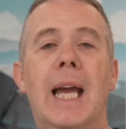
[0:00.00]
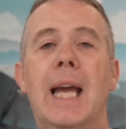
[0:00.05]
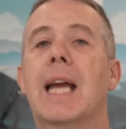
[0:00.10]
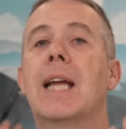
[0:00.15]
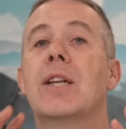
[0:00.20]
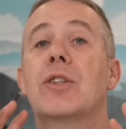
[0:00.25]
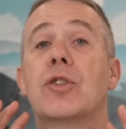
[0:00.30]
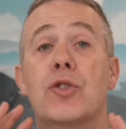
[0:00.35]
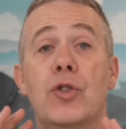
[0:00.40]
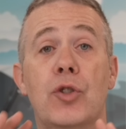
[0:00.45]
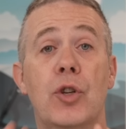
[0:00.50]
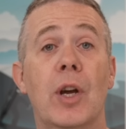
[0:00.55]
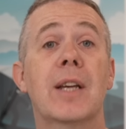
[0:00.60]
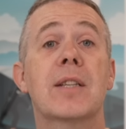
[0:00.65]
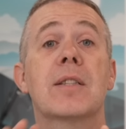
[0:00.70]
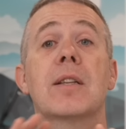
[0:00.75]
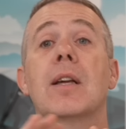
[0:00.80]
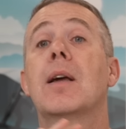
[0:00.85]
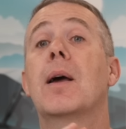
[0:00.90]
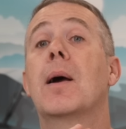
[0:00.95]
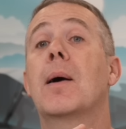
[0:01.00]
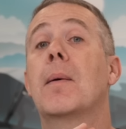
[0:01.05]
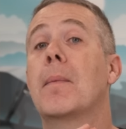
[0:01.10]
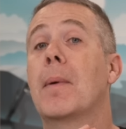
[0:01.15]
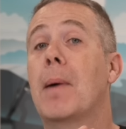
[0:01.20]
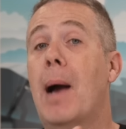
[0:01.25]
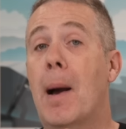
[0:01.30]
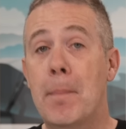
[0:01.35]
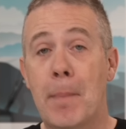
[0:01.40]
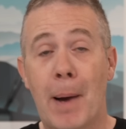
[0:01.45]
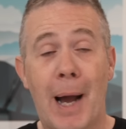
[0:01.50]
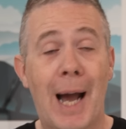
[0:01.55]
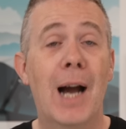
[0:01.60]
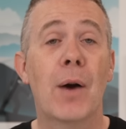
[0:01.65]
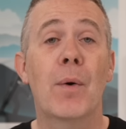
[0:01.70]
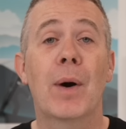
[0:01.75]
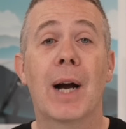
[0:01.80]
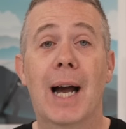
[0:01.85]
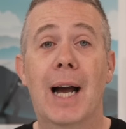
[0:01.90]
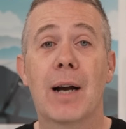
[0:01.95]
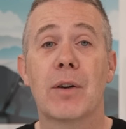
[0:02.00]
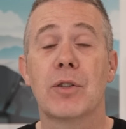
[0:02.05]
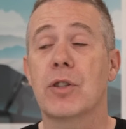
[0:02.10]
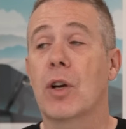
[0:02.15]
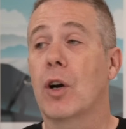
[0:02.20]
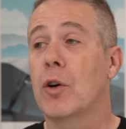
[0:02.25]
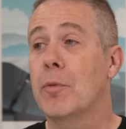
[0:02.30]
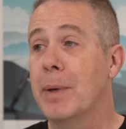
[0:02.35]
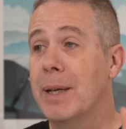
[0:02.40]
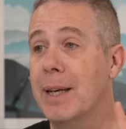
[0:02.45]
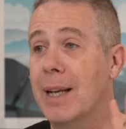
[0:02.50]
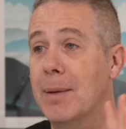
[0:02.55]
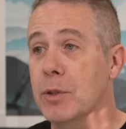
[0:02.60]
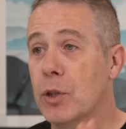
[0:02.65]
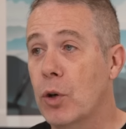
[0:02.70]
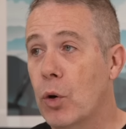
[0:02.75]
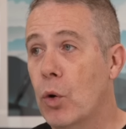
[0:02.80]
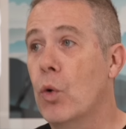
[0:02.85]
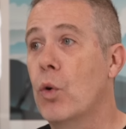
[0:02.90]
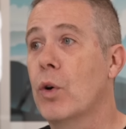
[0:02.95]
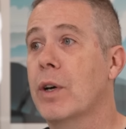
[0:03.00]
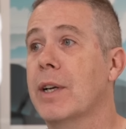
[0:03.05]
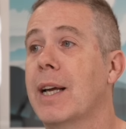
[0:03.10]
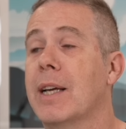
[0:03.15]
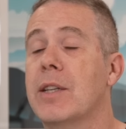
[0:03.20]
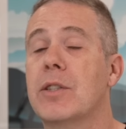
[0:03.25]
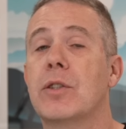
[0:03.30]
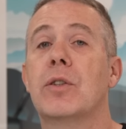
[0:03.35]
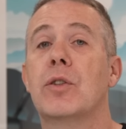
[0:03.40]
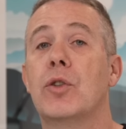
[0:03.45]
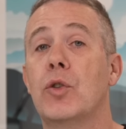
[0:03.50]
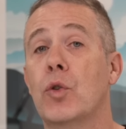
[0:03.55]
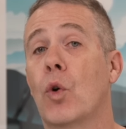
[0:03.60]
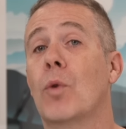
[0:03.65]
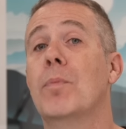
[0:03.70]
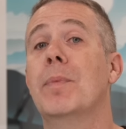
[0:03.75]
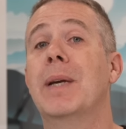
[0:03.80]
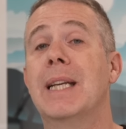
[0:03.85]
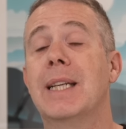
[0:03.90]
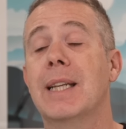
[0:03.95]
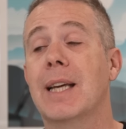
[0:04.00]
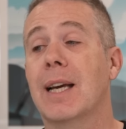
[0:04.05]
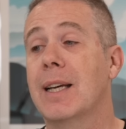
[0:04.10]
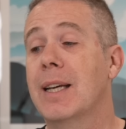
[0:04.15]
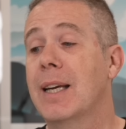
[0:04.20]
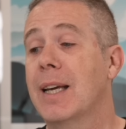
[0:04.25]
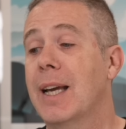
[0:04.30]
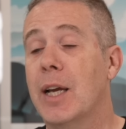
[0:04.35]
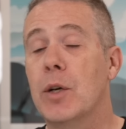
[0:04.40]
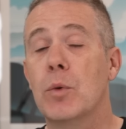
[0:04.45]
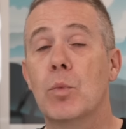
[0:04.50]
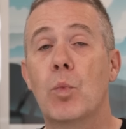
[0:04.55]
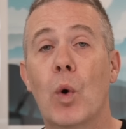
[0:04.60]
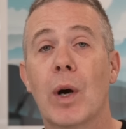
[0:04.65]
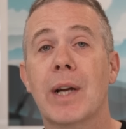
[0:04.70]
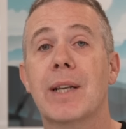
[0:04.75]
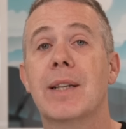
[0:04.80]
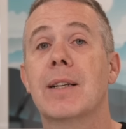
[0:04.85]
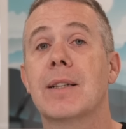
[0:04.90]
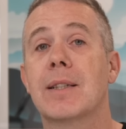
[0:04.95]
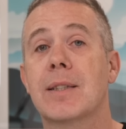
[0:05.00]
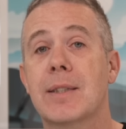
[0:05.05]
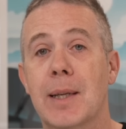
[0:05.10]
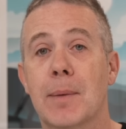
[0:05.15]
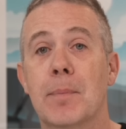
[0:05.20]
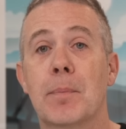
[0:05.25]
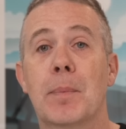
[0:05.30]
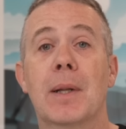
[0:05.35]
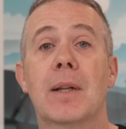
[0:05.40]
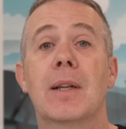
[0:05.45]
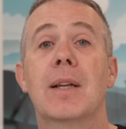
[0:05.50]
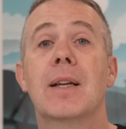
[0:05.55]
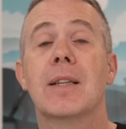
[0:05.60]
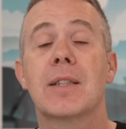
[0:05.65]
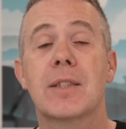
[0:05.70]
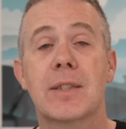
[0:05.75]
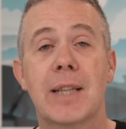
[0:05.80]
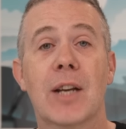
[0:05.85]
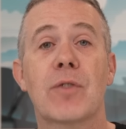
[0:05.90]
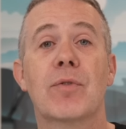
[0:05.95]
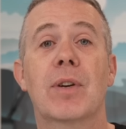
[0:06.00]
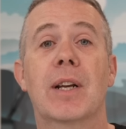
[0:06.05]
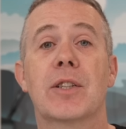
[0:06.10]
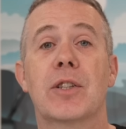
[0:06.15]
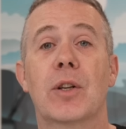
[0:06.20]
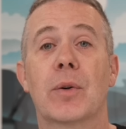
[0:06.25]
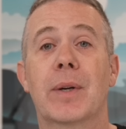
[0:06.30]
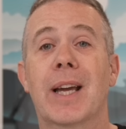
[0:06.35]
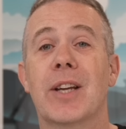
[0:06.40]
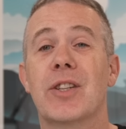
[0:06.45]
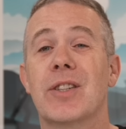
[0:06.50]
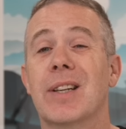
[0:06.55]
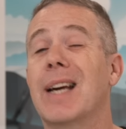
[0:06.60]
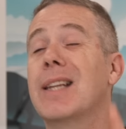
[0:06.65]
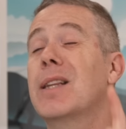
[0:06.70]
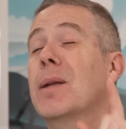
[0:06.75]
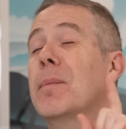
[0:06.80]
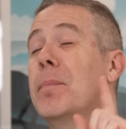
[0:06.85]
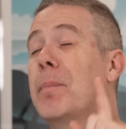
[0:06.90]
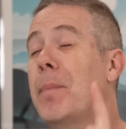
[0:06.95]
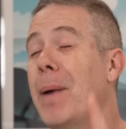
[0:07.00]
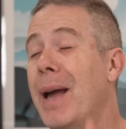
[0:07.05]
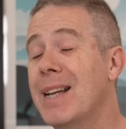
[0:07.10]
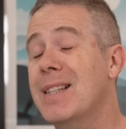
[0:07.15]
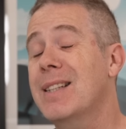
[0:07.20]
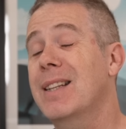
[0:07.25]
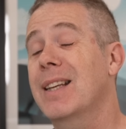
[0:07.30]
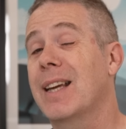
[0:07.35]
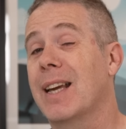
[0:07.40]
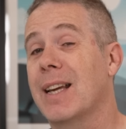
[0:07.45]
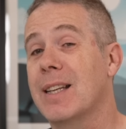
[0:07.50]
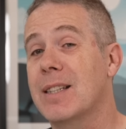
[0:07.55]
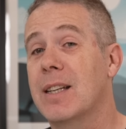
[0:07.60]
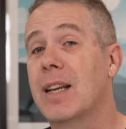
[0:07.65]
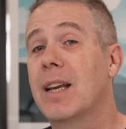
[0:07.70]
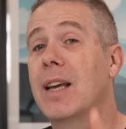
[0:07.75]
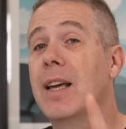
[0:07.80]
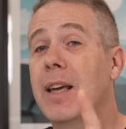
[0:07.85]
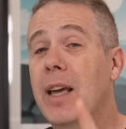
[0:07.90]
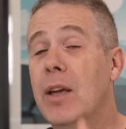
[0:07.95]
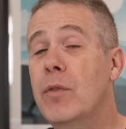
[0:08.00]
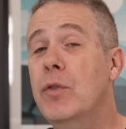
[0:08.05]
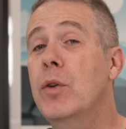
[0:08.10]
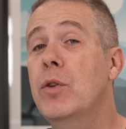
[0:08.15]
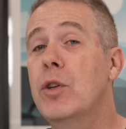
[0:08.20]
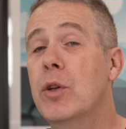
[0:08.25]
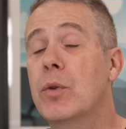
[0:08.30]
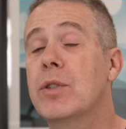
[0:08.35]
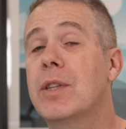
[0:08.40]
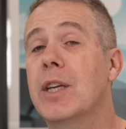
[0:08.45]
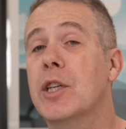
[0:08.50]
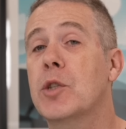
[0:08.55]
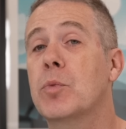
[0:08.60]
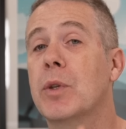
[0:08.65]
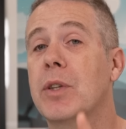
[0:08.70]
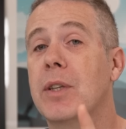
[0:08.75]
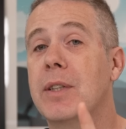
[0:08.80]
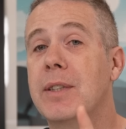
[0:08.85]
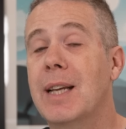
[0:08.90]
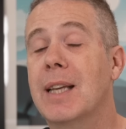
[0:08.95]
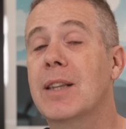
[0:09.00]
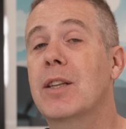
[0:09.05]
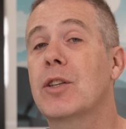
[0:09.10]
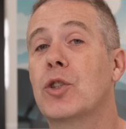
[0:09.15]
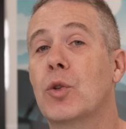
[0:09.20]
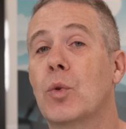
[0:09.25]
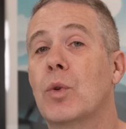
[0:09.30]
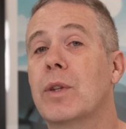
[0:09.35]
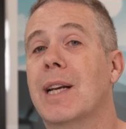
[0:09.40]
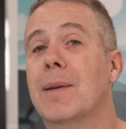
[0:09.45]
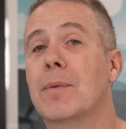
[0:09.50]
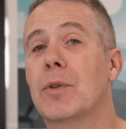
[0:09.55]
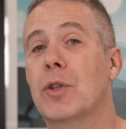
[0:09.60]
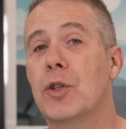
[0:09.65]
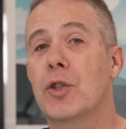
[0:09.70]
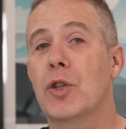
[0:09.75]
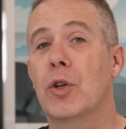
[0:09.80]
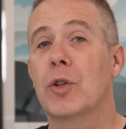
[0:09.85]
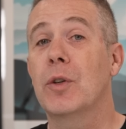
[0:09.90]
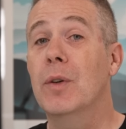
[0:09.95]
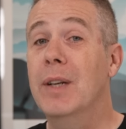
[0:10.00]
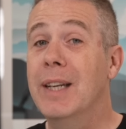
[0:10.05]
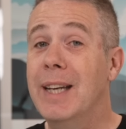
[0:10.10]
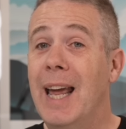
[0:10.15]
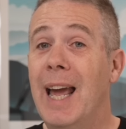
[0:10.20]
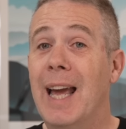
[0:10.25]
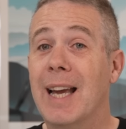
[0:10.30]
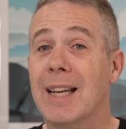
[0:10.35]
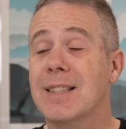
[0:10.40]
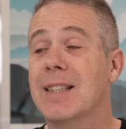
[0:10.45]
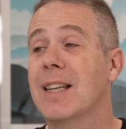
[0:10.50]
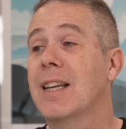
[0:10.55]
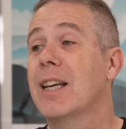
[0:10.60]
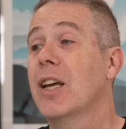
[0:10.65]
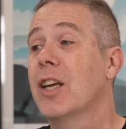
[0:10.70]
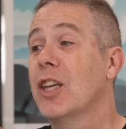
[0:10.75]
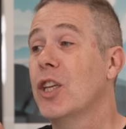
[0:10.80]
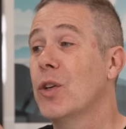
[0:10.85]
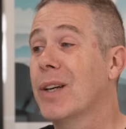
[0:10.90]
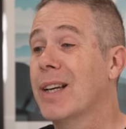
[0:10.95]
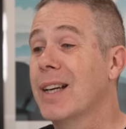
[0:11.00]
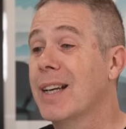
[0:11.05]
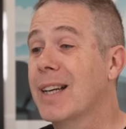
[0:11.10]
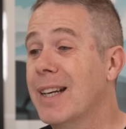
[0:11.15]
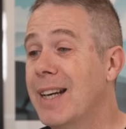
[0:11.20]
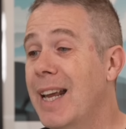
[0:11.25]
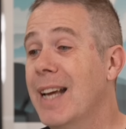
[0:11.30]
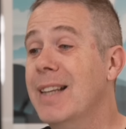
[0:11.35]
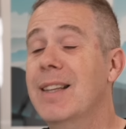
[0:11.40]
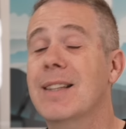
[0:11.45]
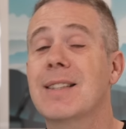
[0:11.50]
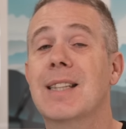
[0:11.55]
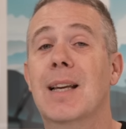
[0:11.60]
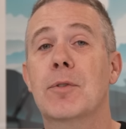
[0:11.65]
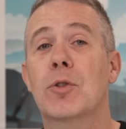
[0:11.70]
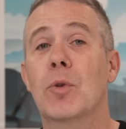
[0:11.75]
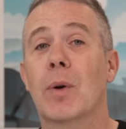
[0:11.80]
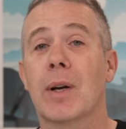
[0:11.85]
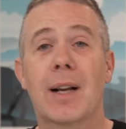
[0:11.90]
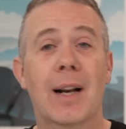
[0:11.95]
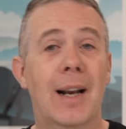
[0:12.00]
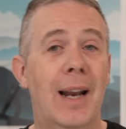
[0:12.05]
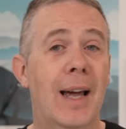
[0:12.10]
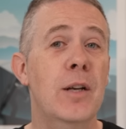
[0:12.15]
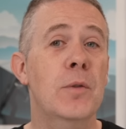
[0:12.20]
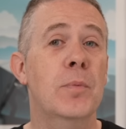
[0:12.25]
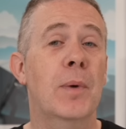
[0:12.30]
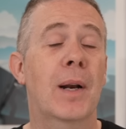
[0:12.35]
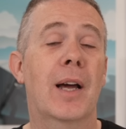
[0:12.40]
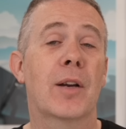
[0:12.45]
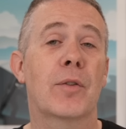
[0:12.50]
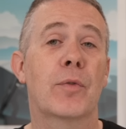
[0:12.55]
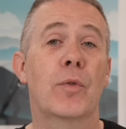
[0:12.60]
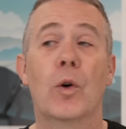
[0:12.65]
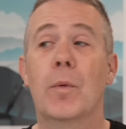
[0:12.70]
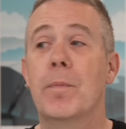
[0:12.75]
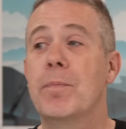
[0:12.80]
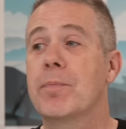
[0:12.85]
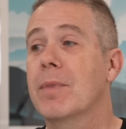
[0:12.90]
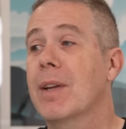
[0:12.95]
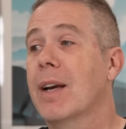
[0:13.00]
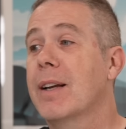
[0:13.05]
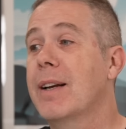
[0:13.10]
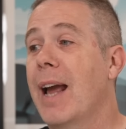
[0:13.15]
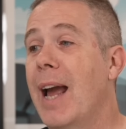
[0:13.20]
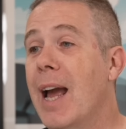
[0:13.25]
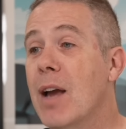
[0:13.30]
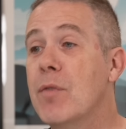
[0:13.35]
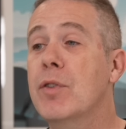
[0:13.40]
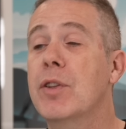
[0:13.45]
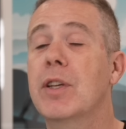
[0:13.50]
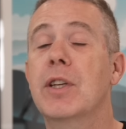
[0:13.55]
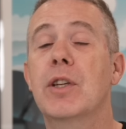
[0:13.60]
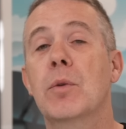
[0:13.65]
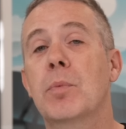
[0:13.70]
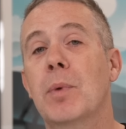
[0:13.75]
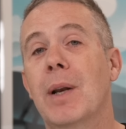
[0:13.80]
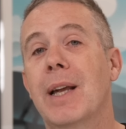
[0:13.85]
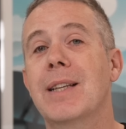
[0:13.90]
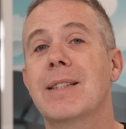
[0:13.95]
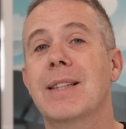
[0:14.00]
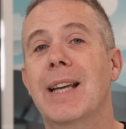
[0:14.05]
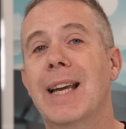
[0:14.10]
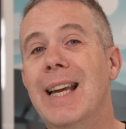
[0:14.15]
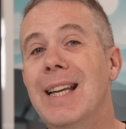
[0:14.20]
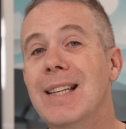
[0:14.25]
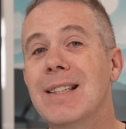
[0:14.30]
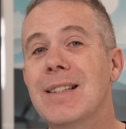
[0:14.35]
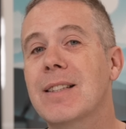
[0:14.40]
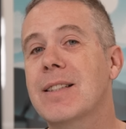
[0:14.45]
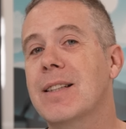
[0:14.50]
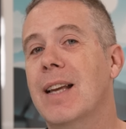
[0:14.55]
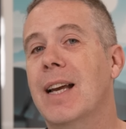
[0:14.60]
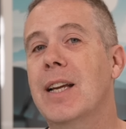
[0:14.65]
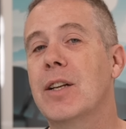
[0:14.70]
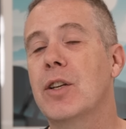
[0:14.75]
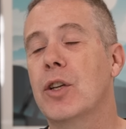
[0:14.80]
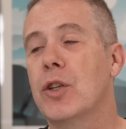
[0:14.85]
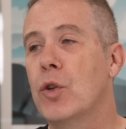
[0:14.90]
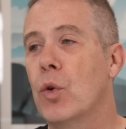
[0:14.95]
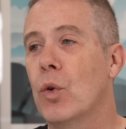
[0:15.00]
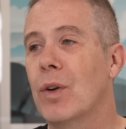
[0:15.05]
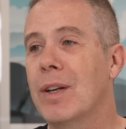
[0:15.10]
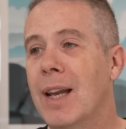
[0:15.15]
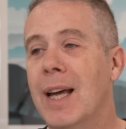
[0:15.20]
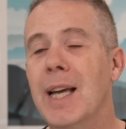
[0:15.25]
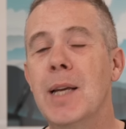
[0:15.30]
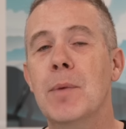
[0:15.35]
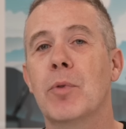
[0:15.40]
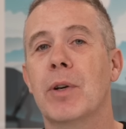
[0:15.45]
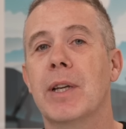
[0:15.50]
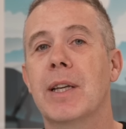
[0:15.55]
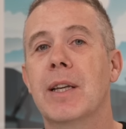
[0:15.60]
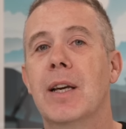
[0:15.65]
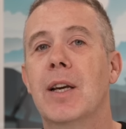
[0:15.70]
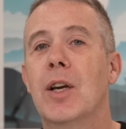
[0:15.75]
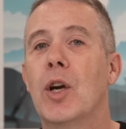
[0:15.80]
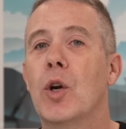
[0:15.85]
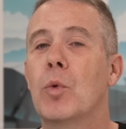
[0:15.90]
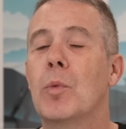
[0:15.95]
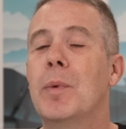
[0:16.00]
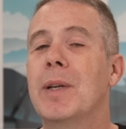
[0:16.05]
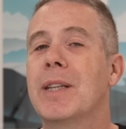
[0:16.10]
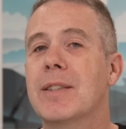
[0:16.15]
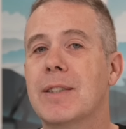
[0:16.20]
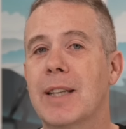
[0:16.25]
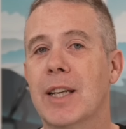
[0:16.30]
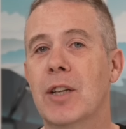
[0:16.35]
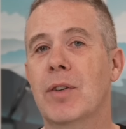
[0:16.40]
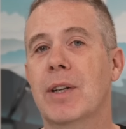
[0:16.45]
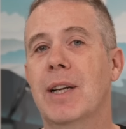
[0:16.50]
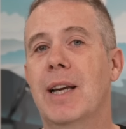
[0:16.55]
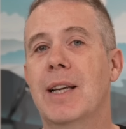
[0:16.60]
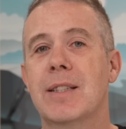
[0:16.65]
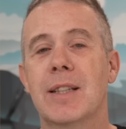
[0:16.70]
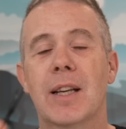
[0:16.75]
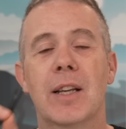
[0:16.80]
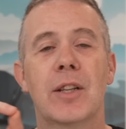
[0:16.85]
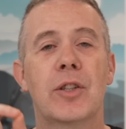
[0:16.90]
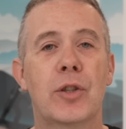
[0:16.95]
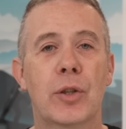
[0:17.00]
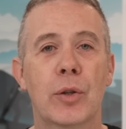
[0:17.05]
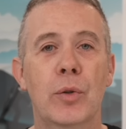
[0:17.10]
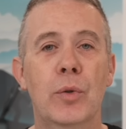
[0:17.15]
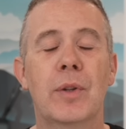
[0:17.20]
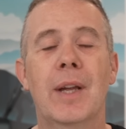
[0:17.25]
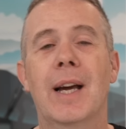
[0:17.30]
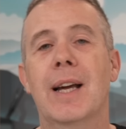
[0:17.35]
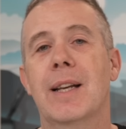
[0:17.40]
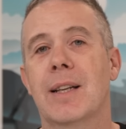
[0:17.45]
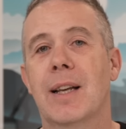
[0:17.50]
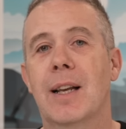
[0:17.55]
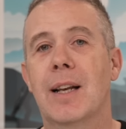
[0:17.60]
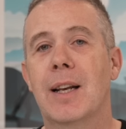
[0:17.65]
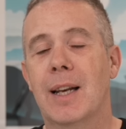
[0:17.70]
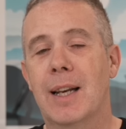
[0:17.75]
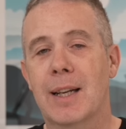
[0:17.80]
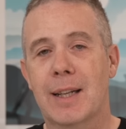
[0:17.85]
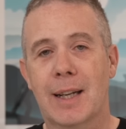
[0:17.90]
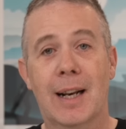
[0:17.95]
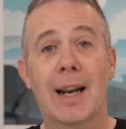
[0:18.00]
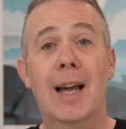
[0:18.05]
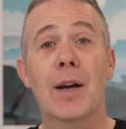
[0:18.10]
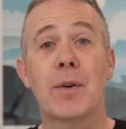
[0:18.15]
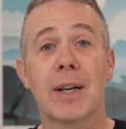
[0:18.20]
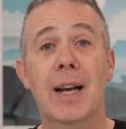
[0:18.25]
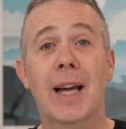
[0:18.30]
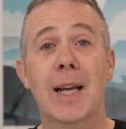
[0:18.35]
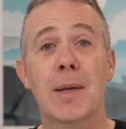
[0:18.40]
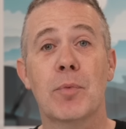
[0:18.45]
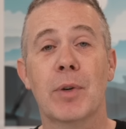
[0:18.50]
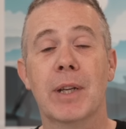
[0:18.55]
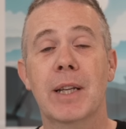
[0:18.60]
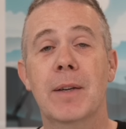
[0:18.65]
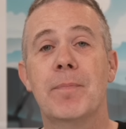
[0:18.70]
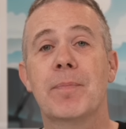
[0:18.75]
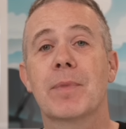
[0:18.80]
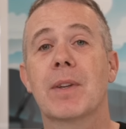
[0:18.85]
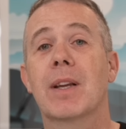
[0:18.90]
it's just a powerhouse of being able to organize your media in one simple centralized location. And the best thing is, if you use this with another tool that I'm going to show you next, you can connect this up to a cloud platform and everything you place inside your library will be synchronized to that cloud library.